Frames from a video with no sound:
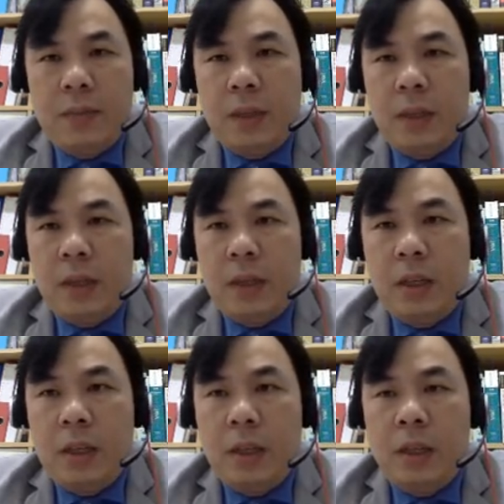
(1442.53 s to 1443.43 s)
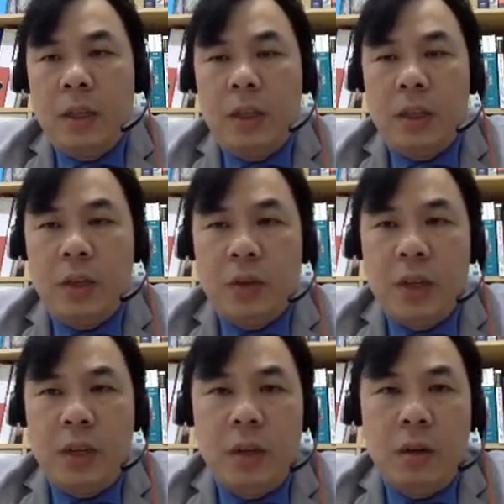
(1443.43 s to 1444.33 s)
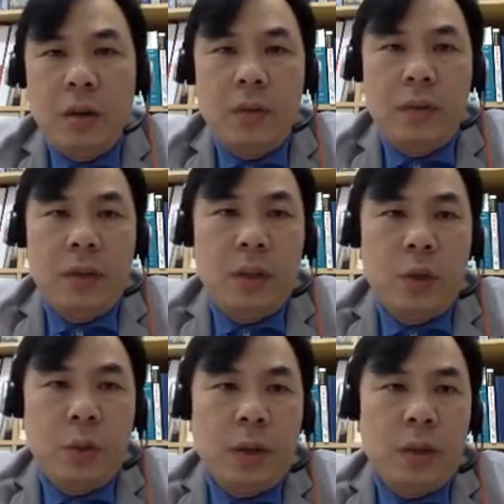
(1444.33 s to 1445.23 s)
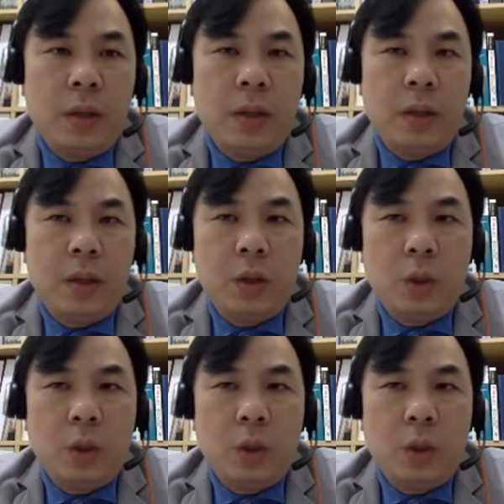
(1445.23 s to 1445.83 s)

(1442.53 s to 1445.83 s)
the degree of the numerator is